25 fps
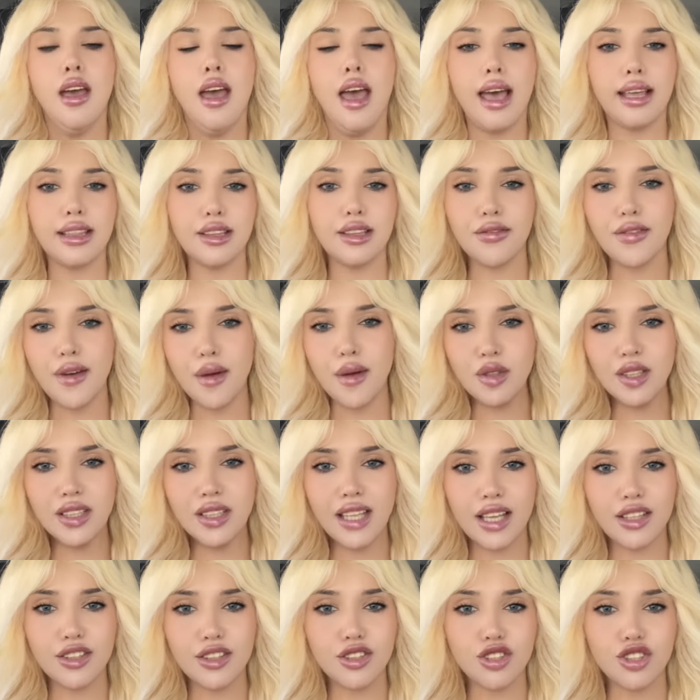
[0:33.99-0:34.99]
and the
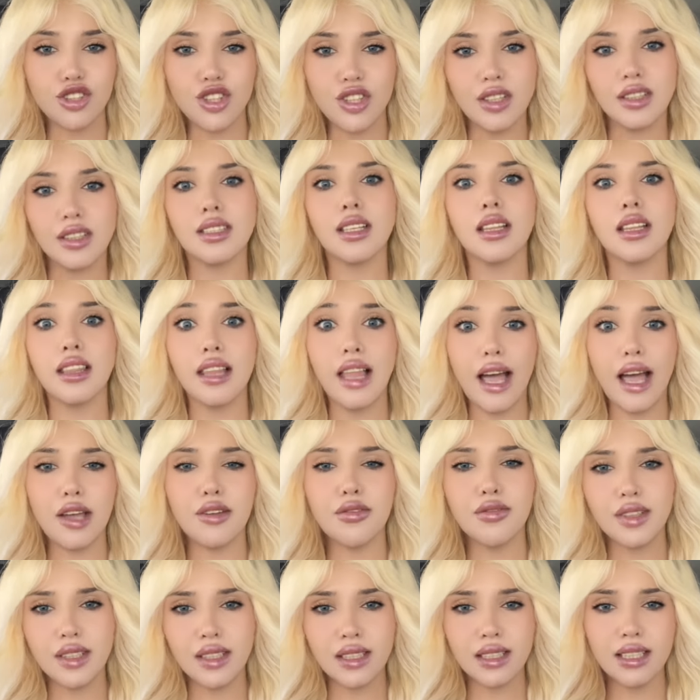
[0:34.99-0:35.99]
feminine energy is the
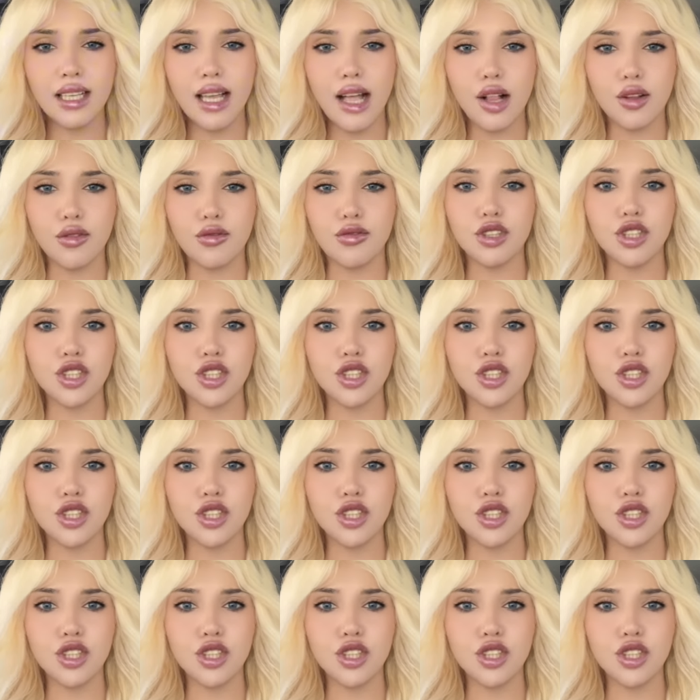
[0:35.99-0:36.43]
life itself,